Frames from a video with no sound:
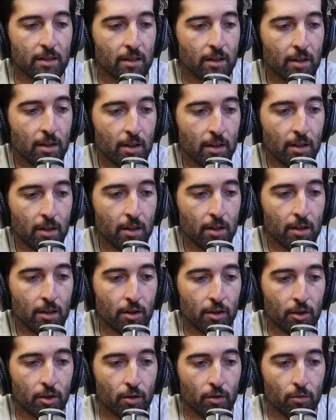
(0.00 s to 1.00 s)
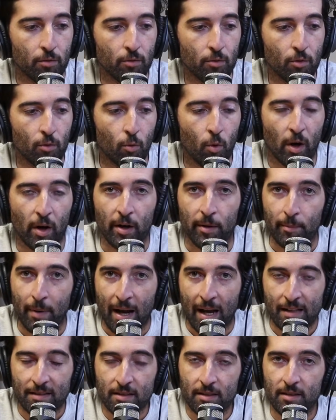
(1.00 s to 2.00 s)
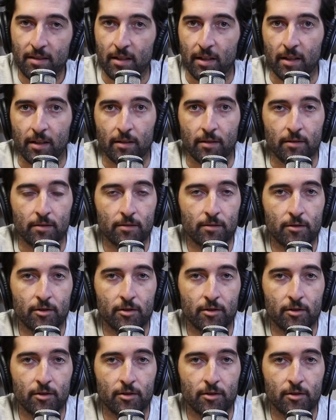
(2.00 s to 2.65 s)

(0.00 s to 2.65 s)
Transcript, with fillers: and, you know, wearing masks and